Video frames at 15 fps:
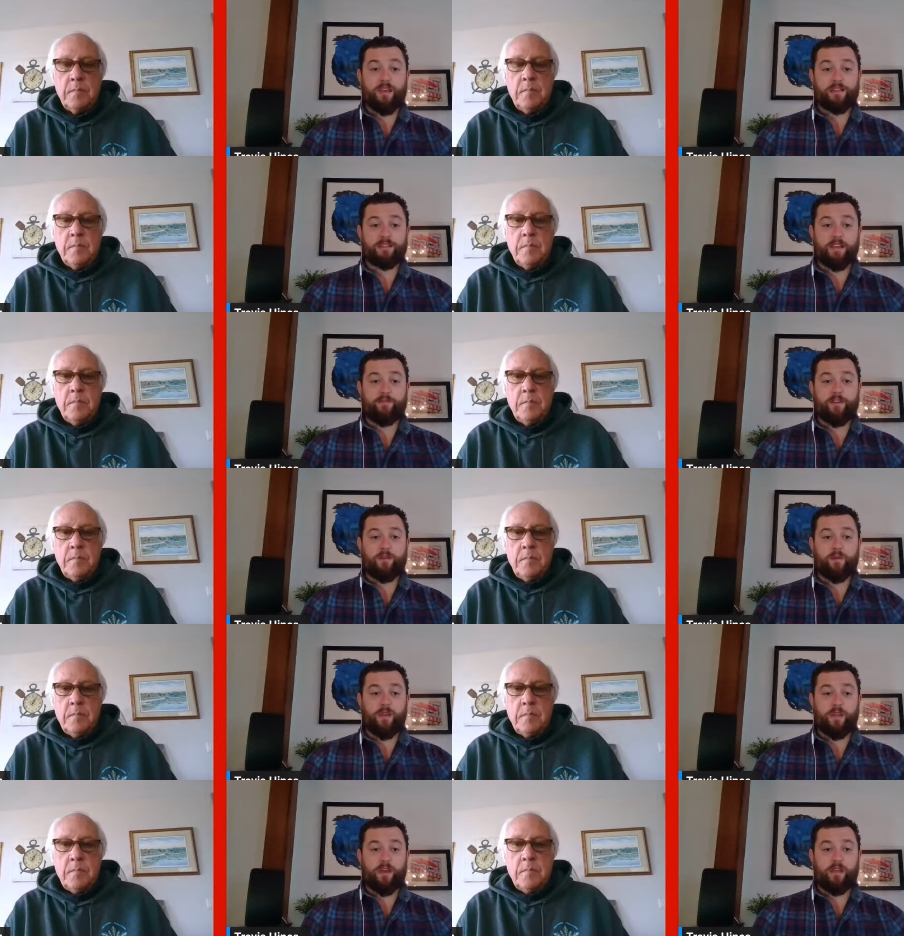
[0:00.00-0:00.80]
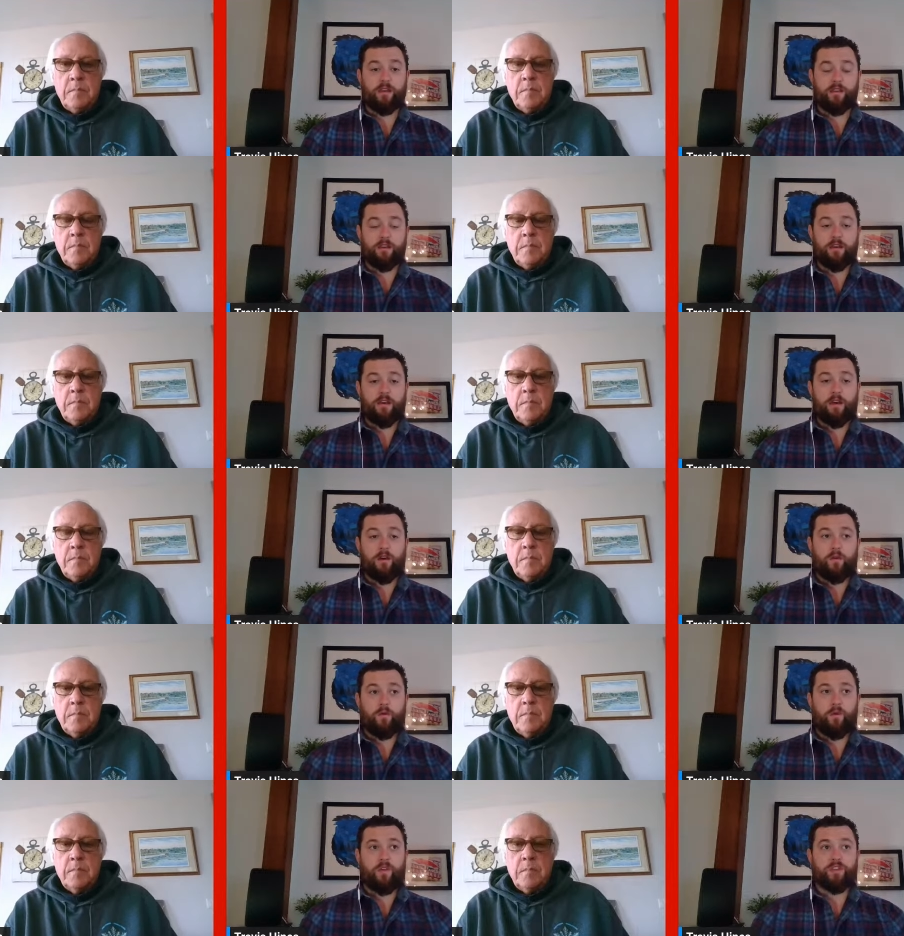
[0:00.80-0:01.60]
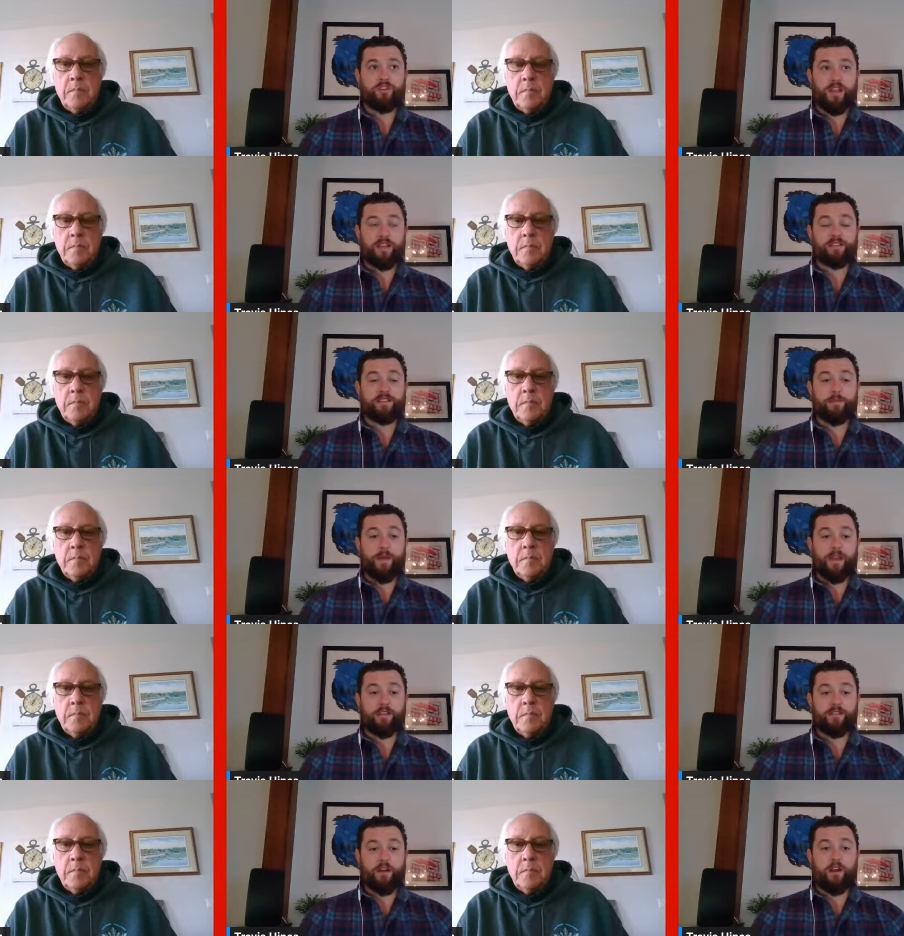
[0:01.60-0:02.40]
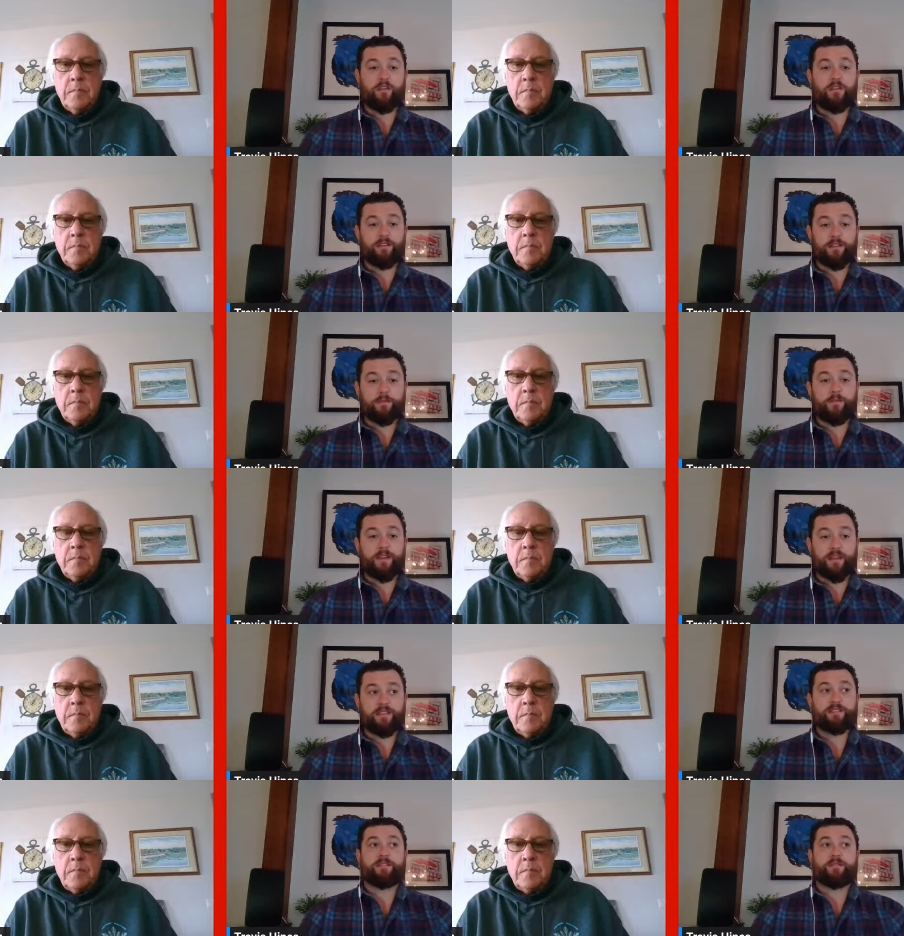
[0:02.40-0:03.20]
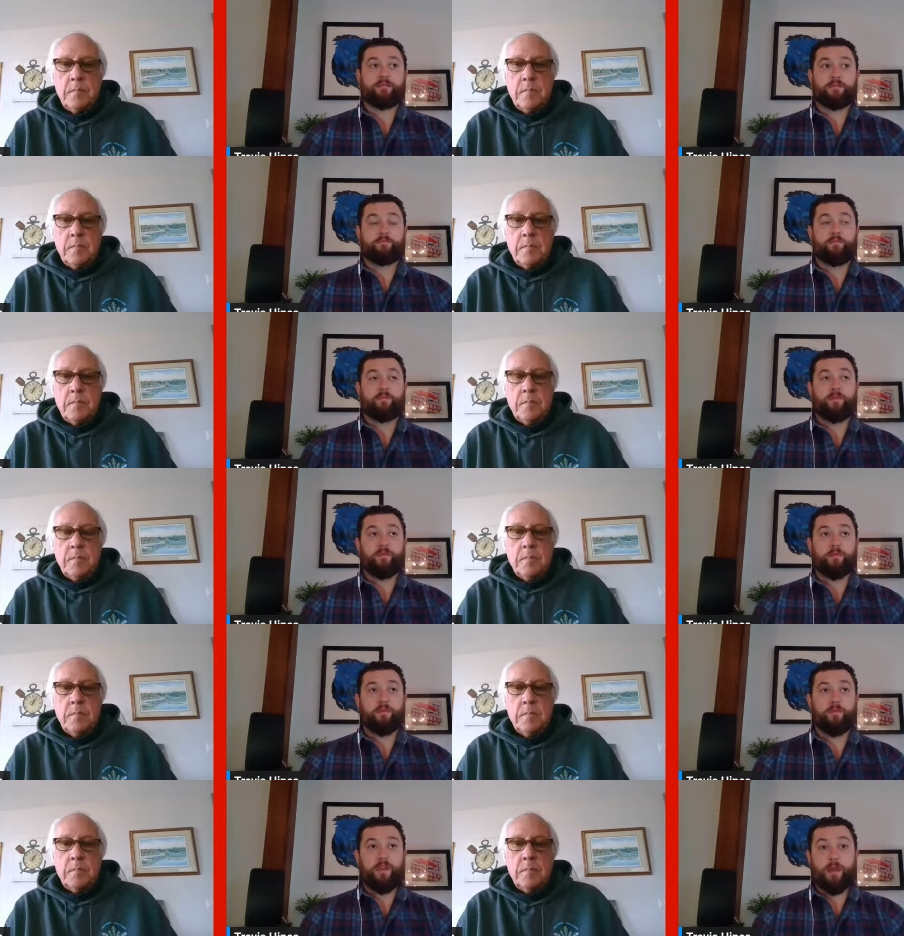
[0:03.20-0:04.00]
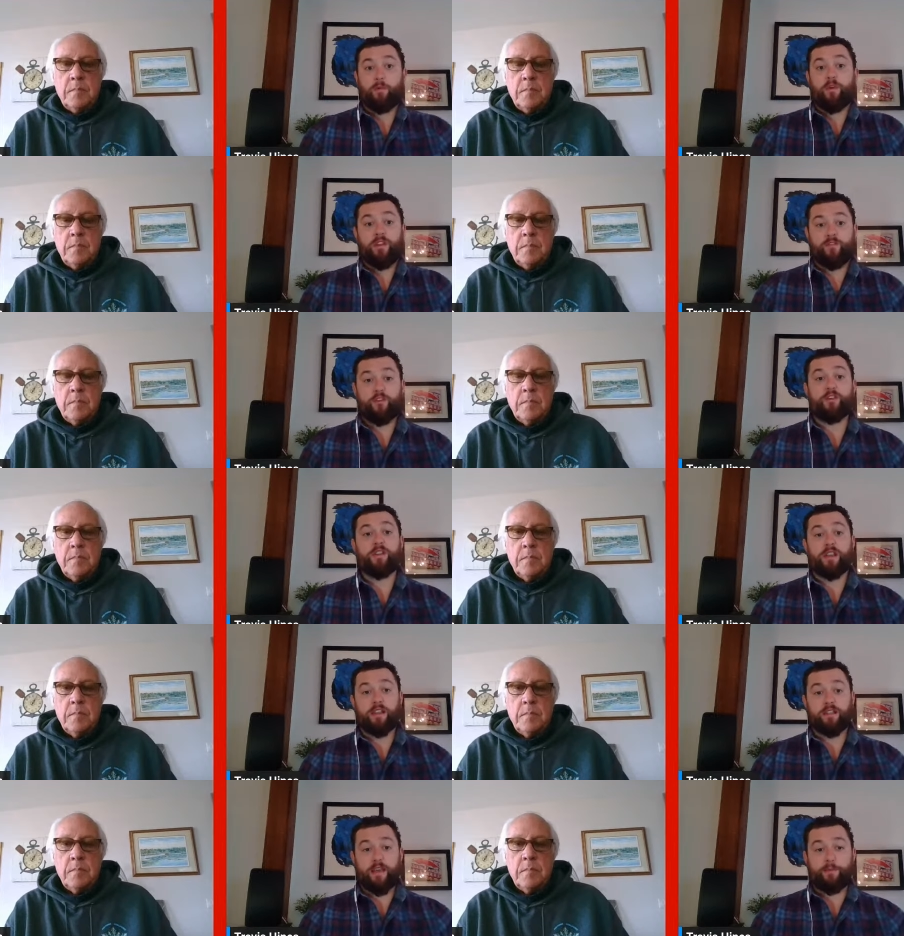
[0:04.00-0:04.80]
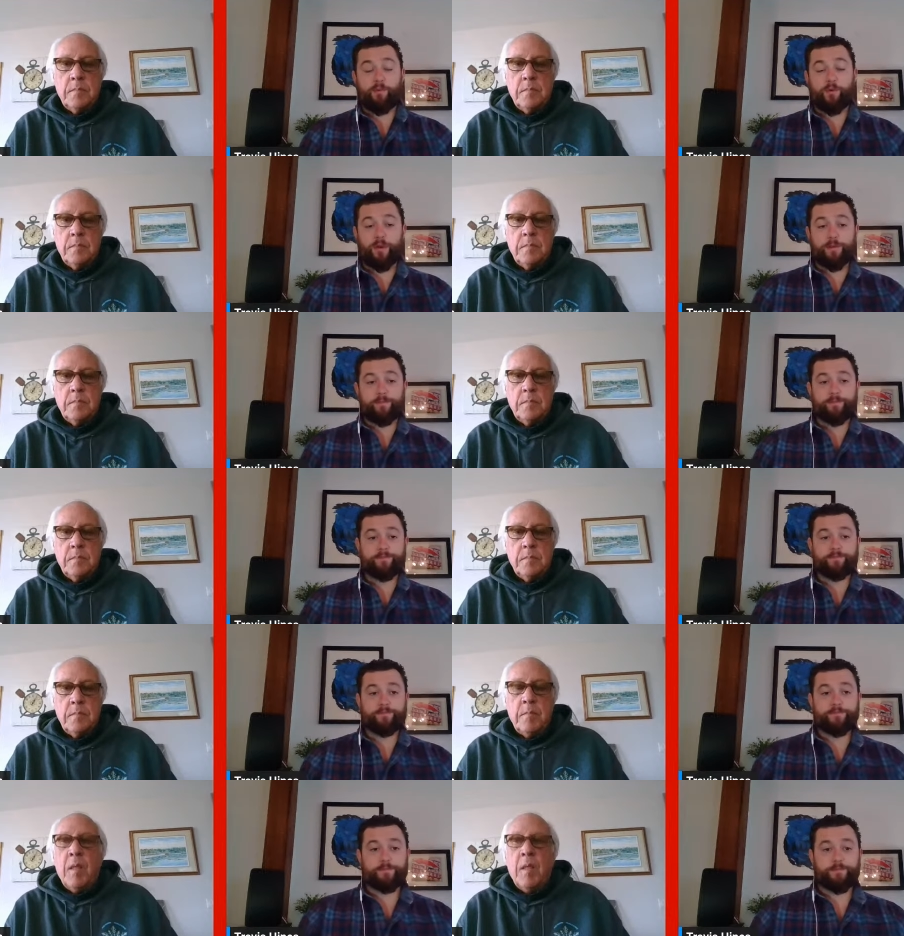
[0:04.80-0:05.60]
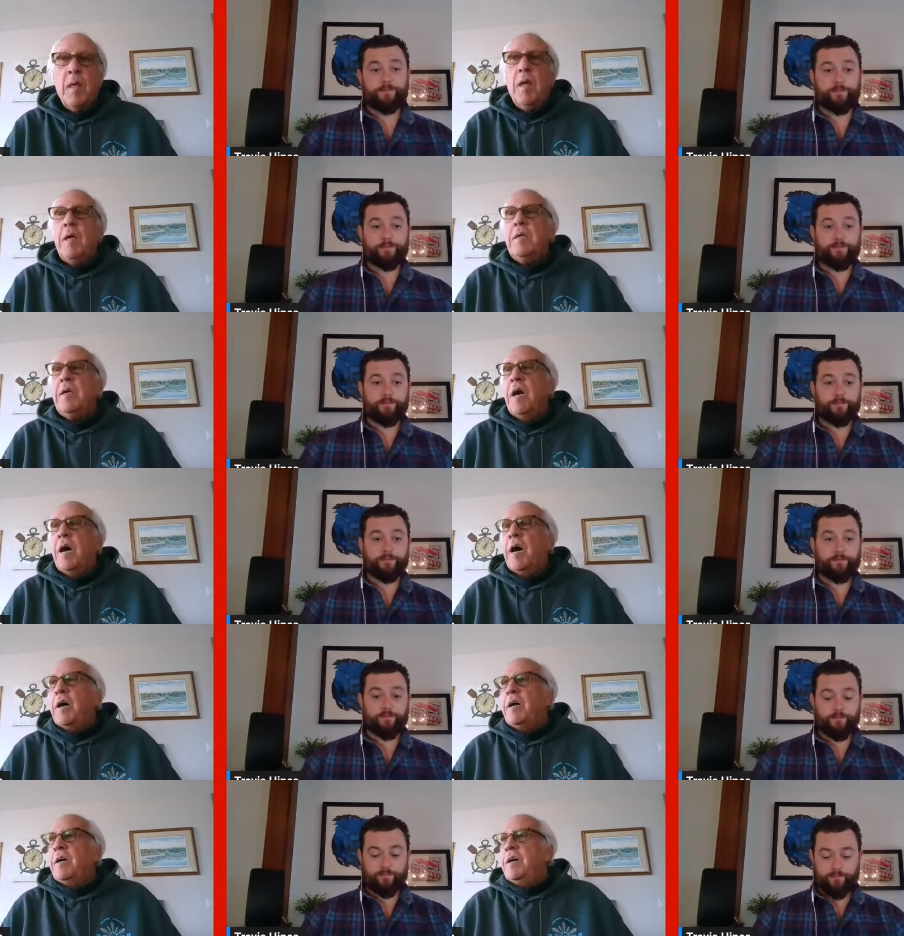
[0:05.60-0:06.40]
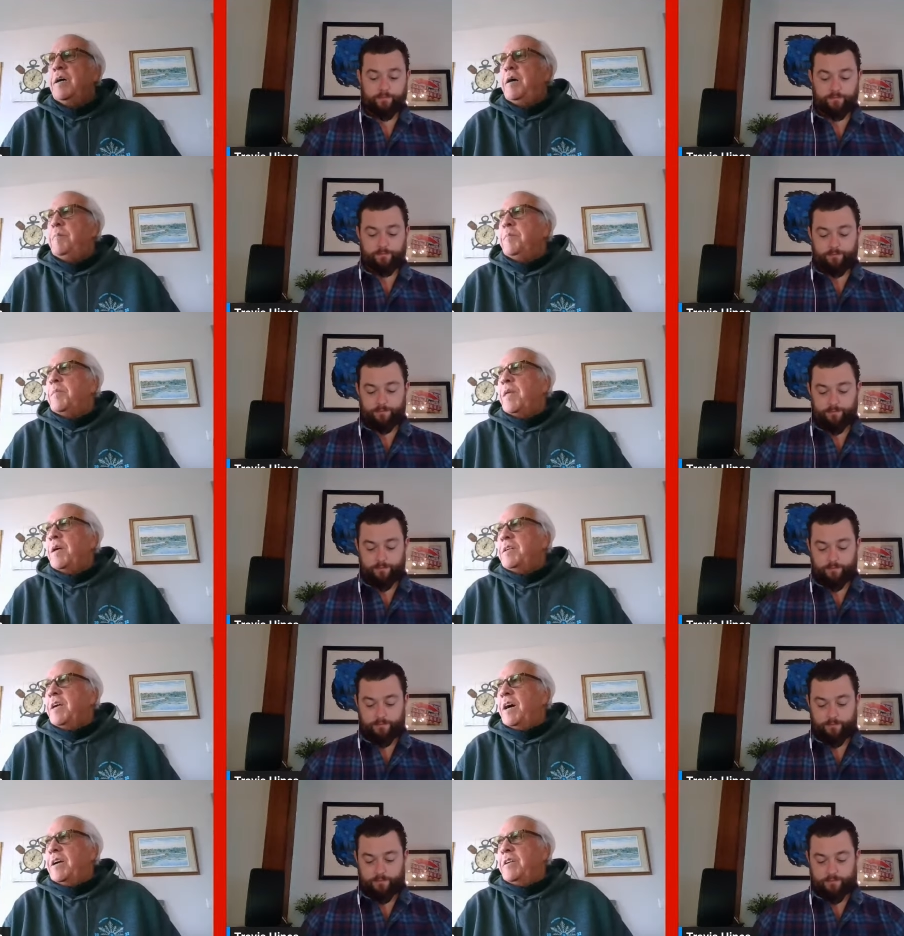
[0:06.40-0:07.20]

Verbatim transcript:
Speaker 1: Thanksgiving weekend, with a chance to make it to Arlington because they would have earned it at that point.
Speaker 2: Yeah, um, yeah,